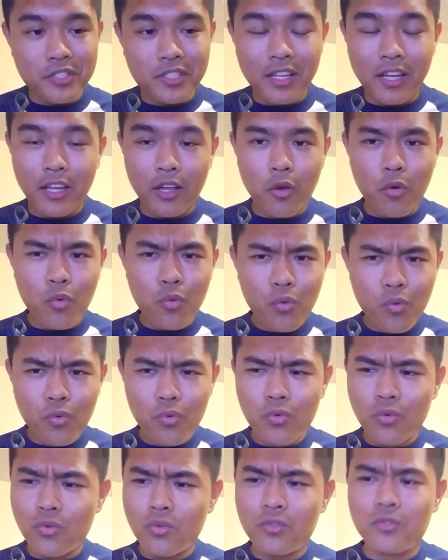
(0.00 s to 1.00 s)
Like,
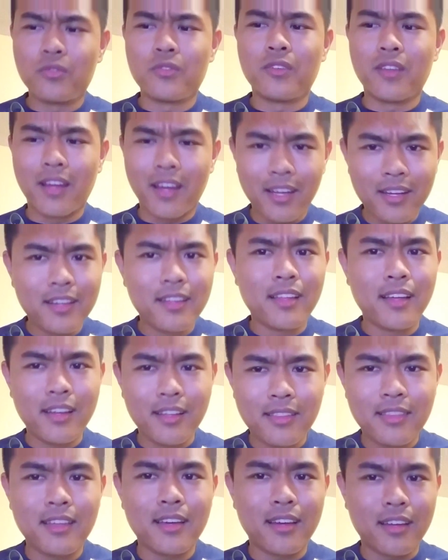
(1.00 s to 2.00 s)
ooh, I
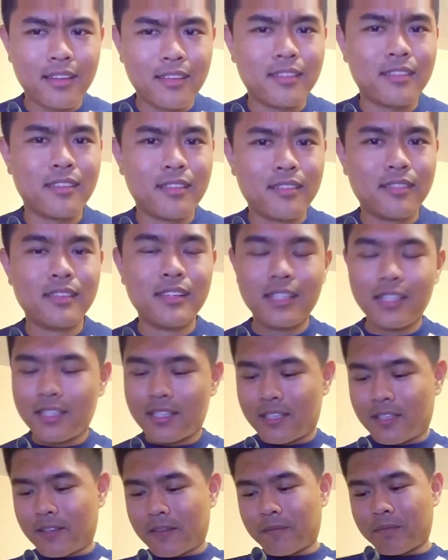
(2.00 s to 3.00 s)
like that,
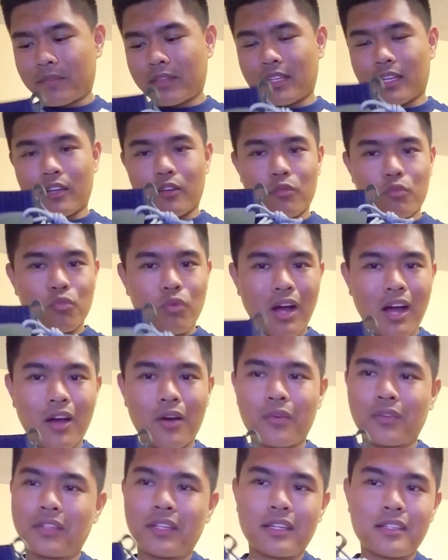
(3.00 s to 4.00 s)
like,
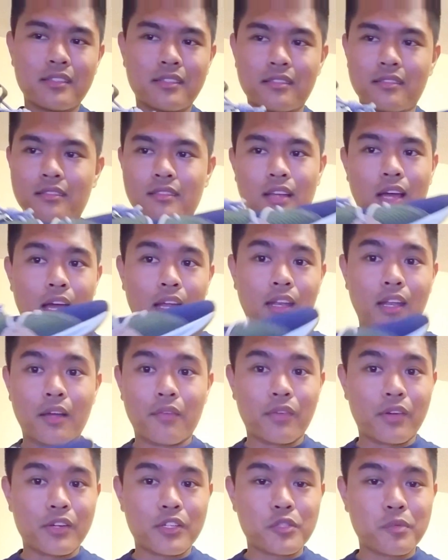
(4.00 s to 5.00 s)
wow, that I
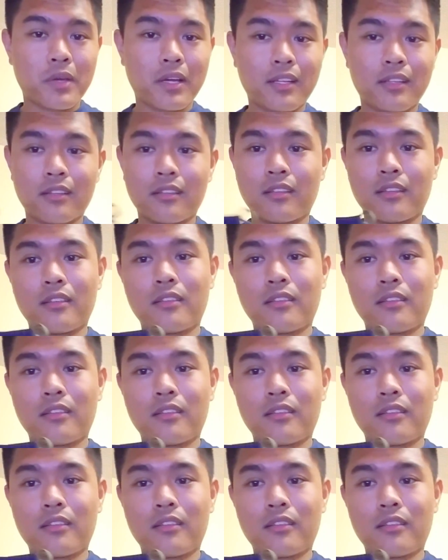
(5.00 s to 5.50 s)
never expected.